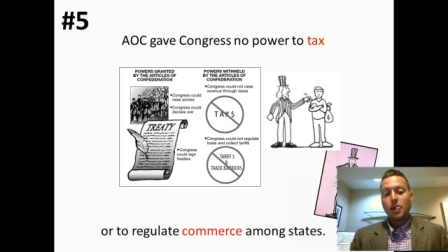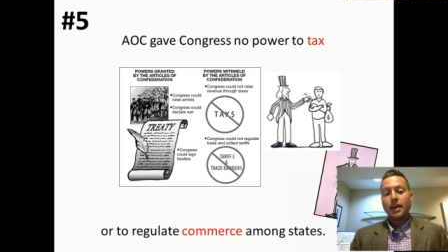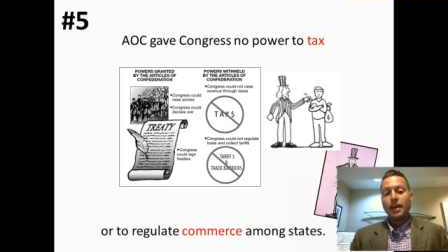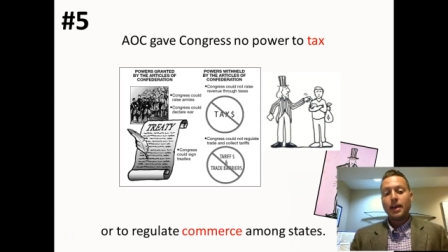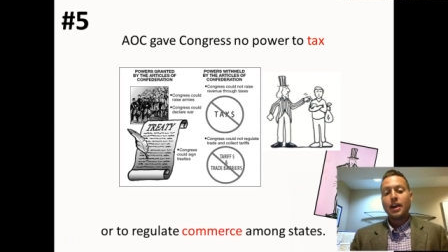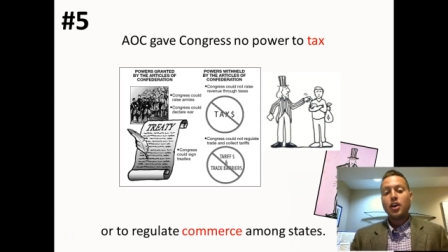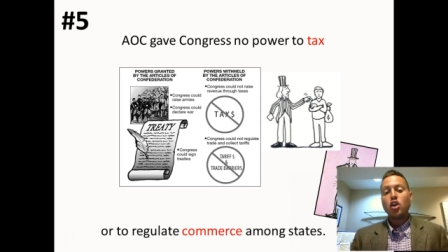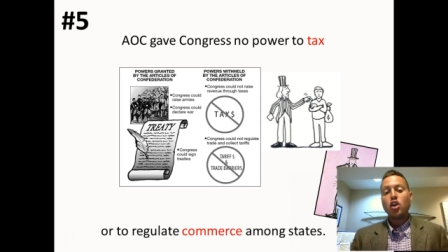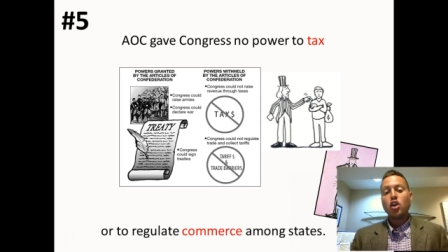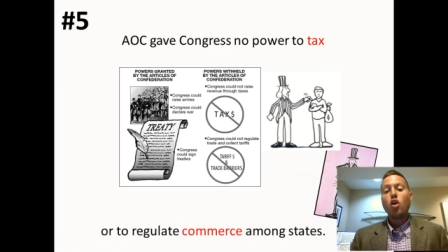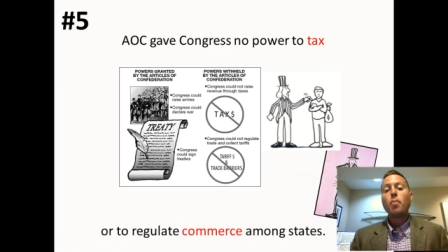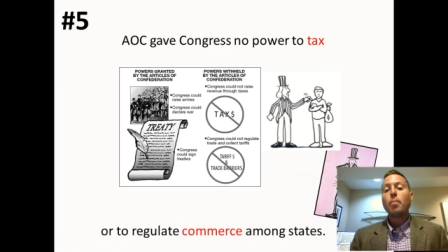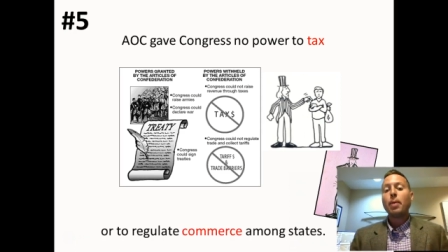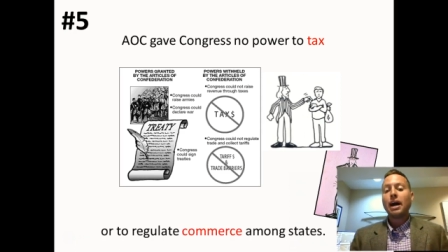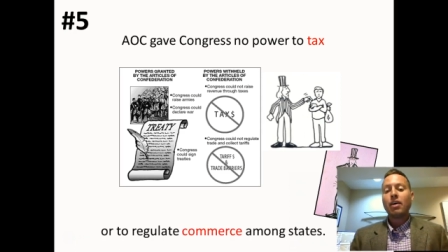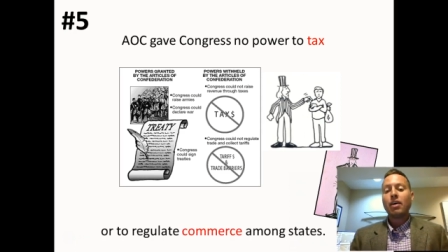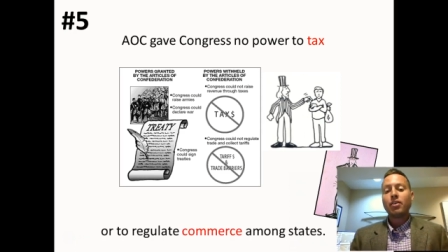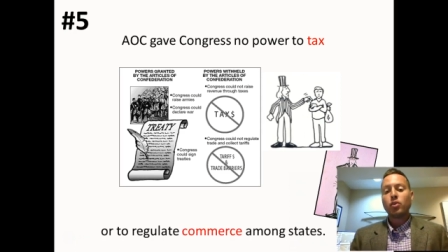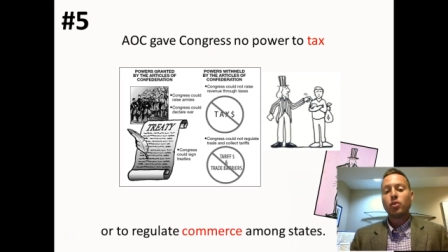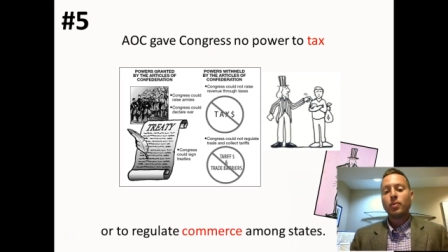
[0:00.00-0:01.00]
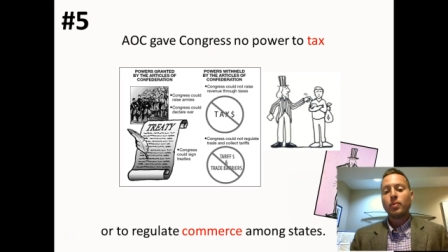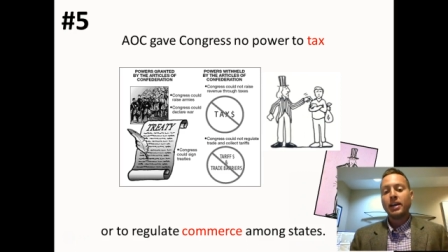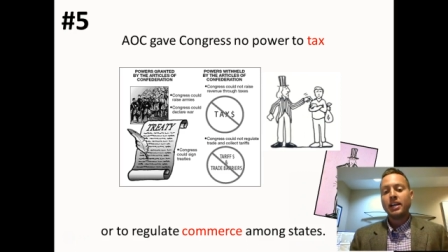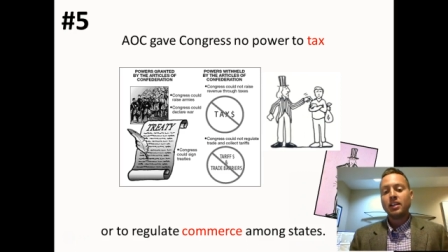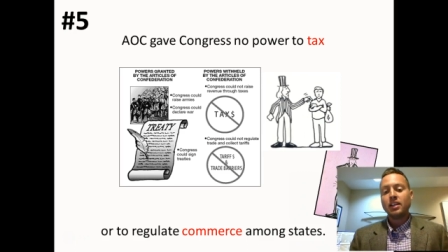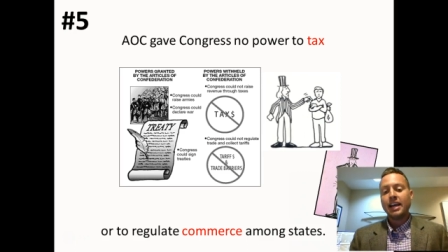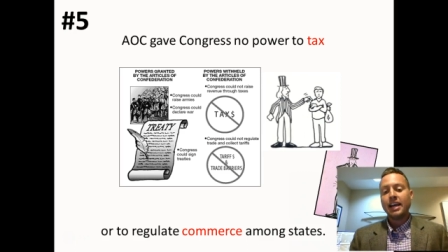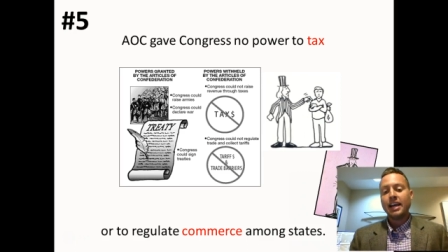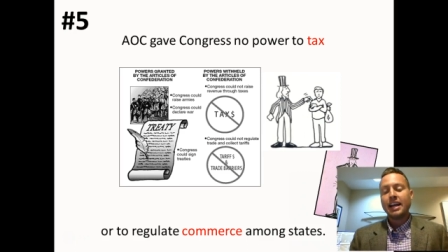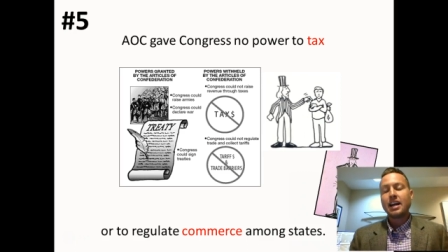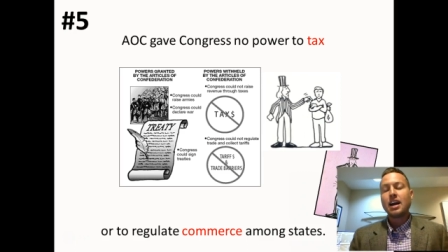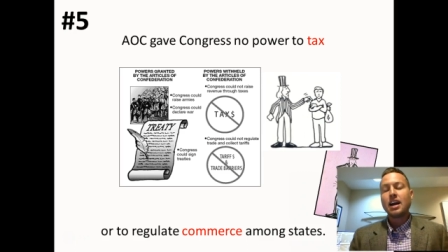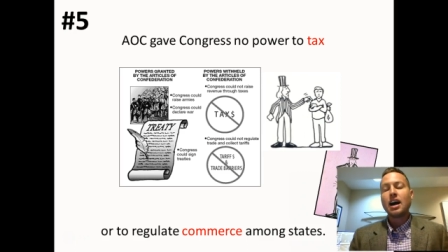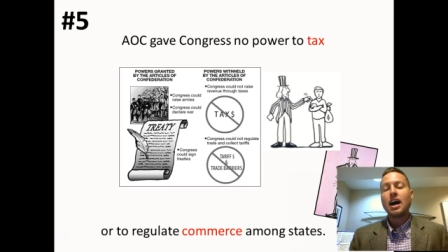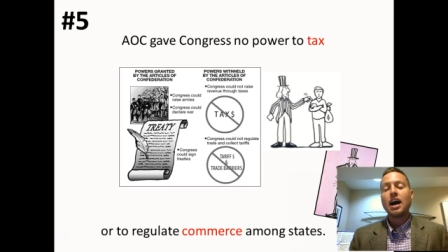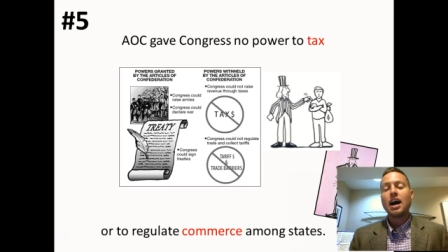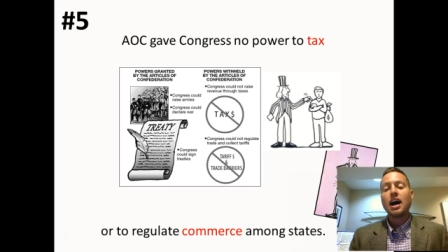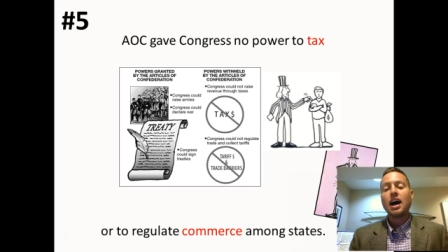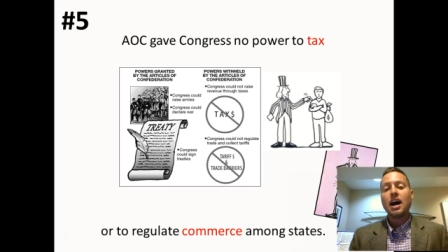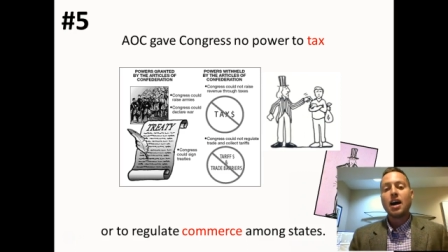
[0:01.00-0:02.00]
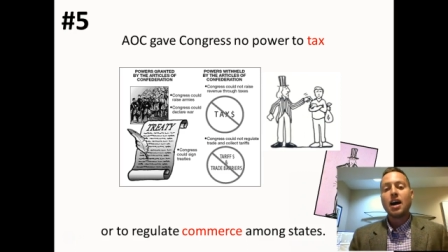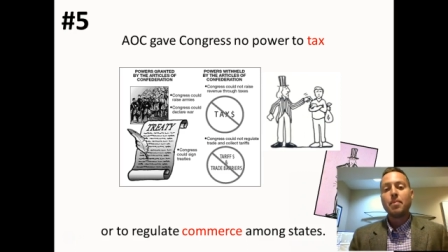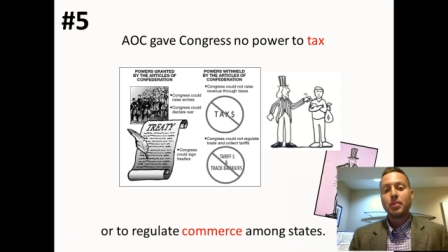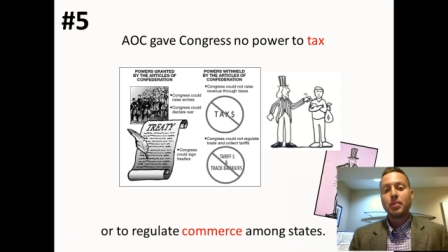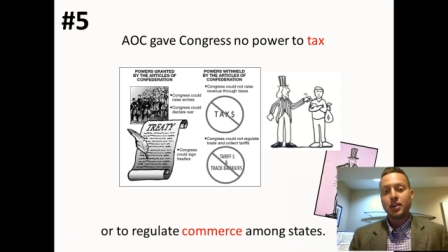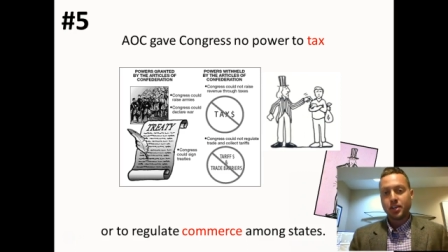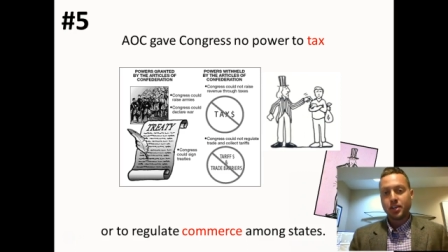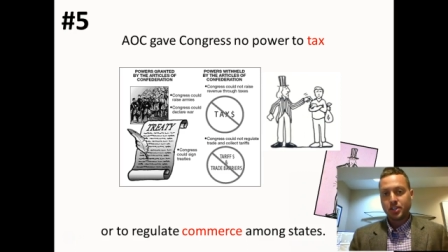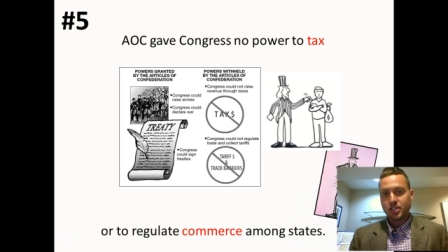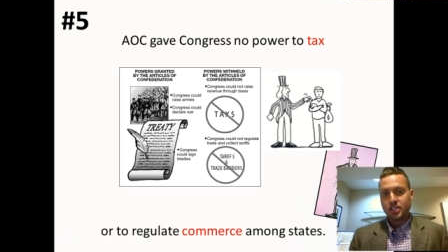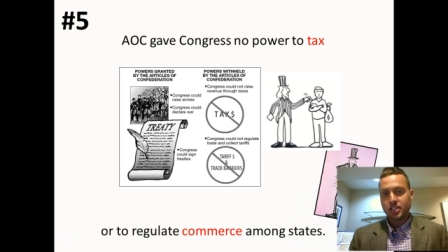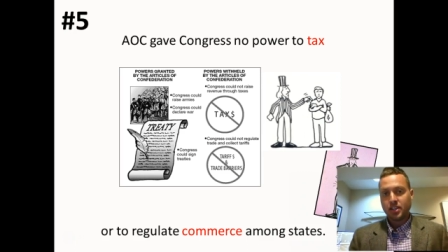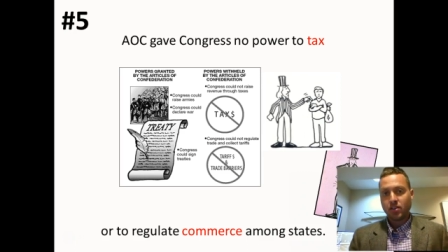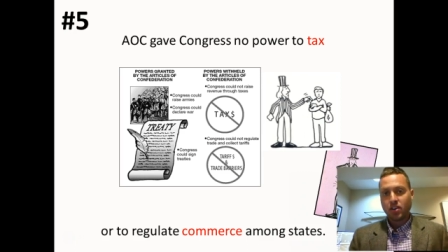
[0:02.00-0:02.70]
They had no power to regulate commerce.